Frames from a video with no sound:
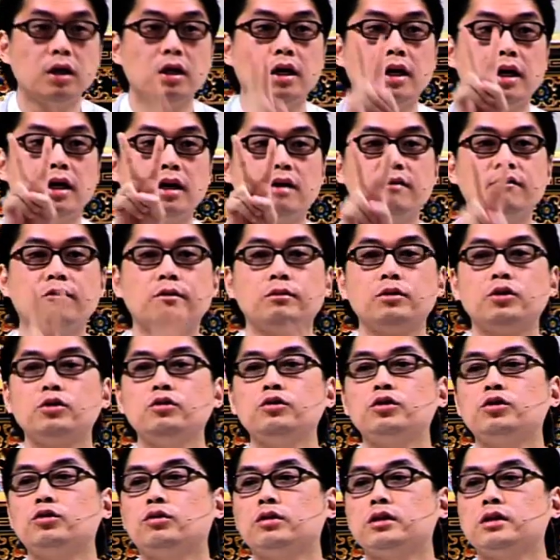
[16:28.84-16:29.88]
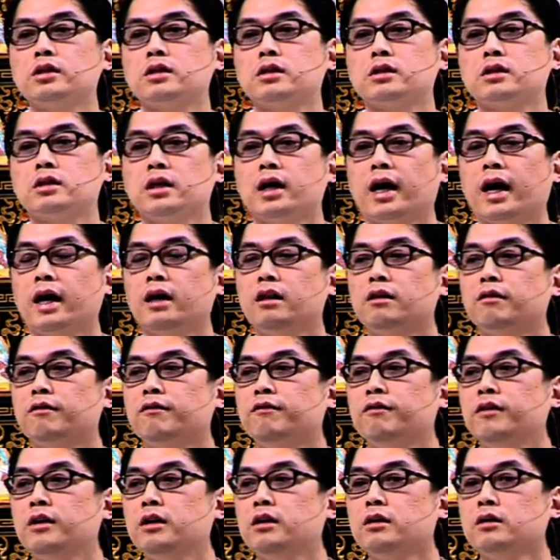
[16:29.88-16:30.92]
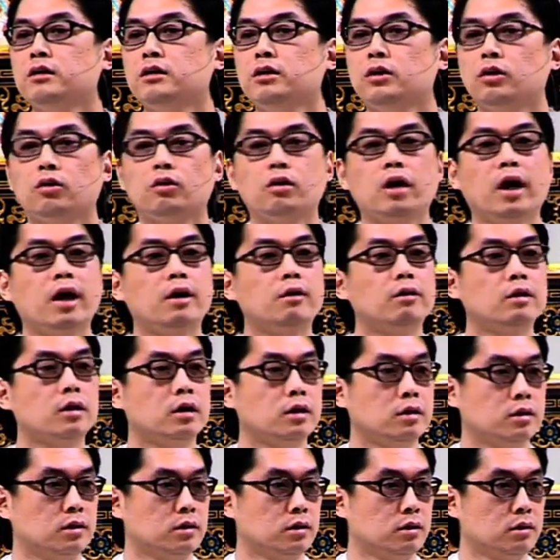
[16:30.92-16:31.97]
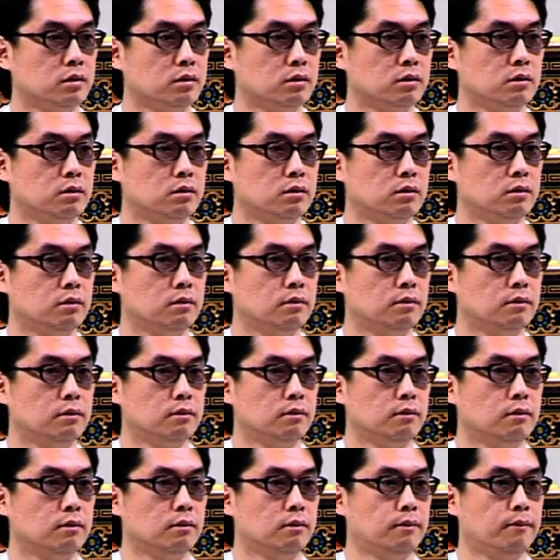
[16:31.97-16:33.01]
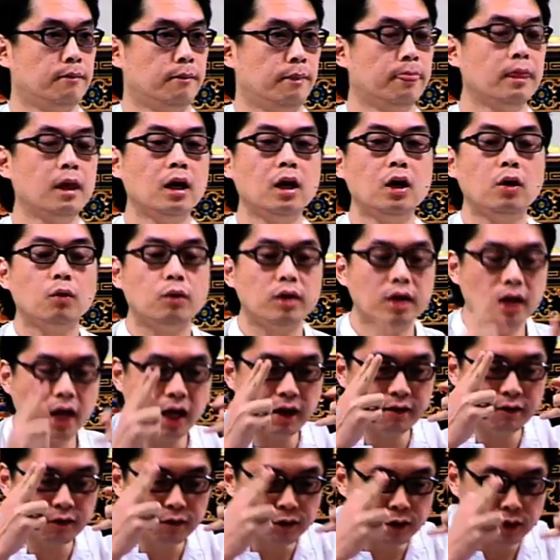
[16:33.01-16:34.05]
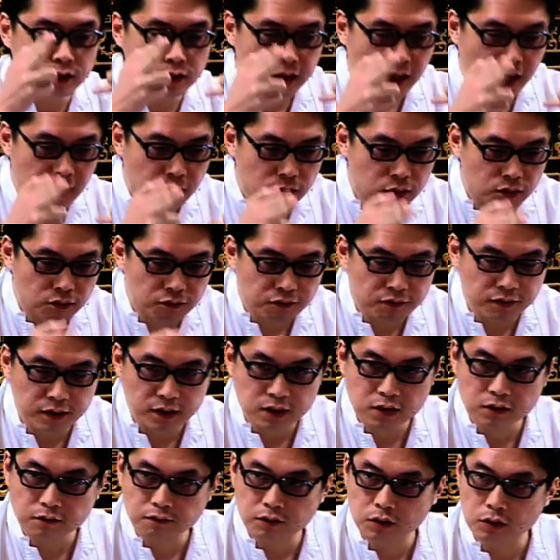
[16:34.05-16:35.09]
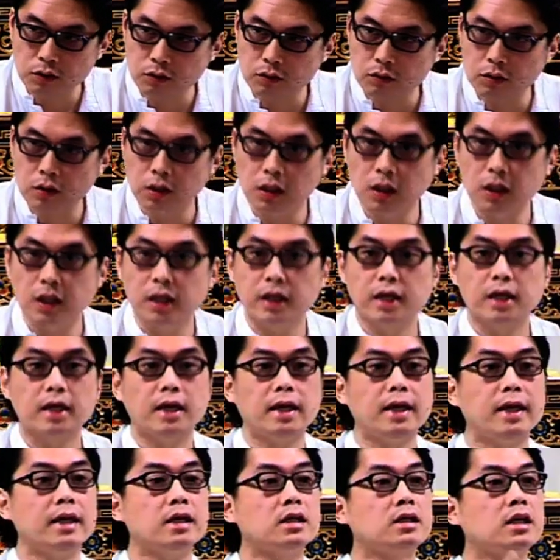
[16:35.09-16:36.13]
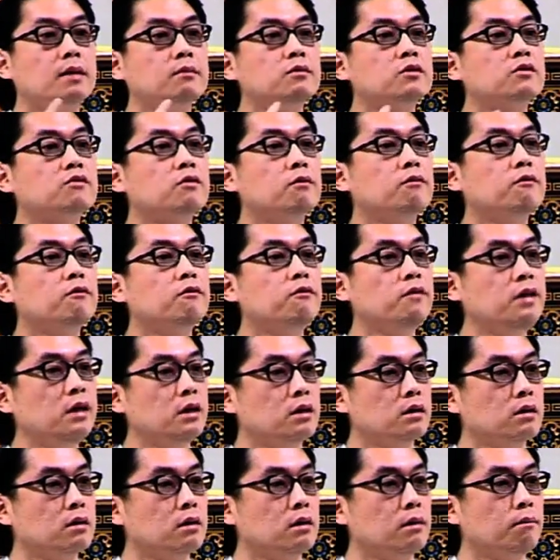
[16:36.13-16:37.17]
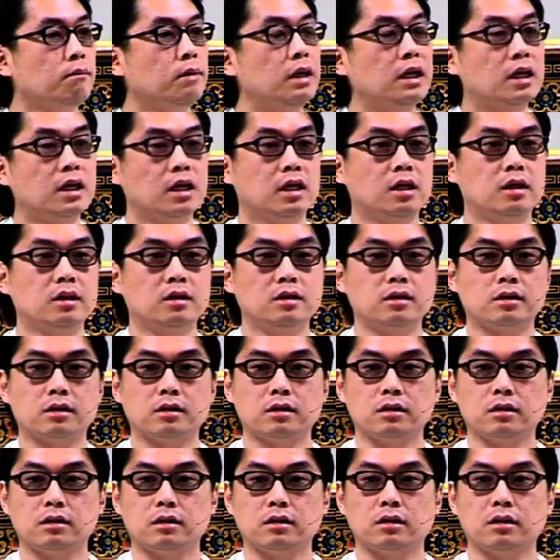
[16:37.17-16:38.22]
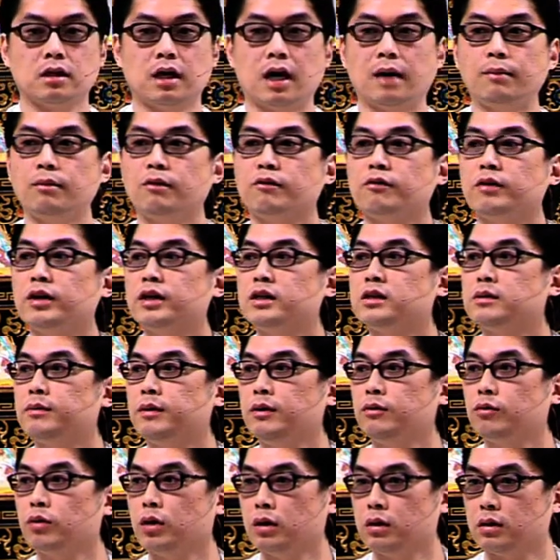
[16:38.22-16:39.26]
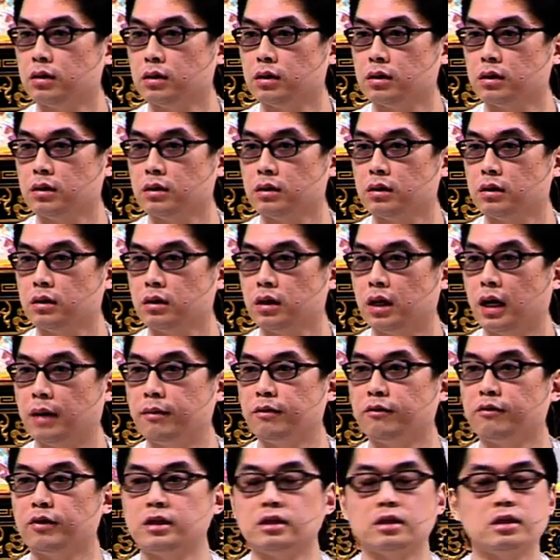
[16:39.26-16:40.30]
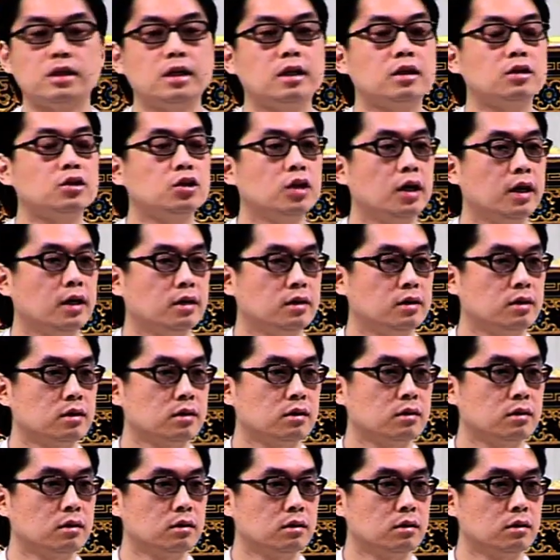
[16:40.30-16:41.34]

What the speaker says: it comes from 2 sources, either fear or arrogance. When I have a very narrow fixed view, it comes from fear because I'm afraid to be wrong. I'm afraid to take a chance.